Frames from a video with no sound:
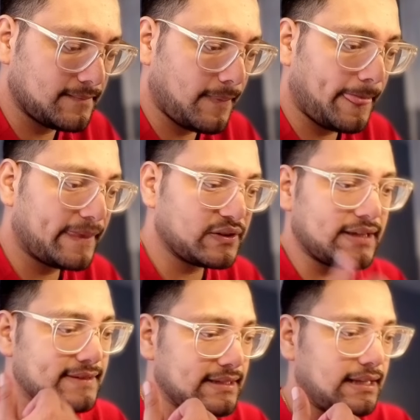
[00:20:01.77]
So you can
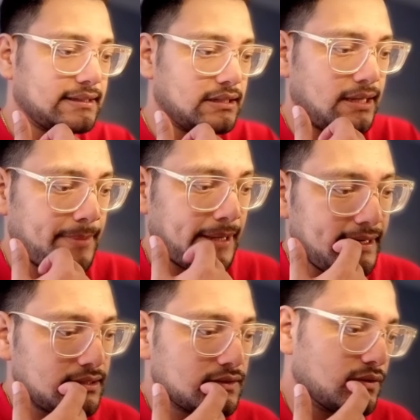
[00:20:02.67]
see like the API head.
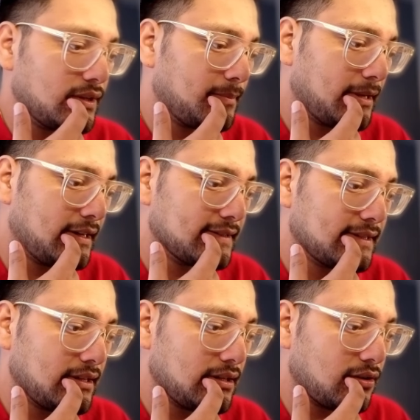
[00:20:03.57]
So API head is
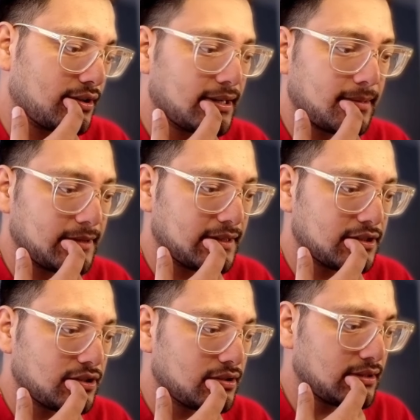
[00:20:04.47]
there, content
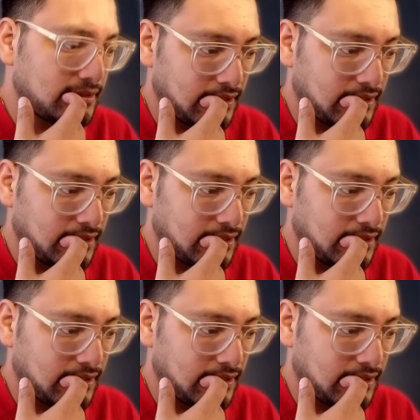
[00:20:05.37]
application.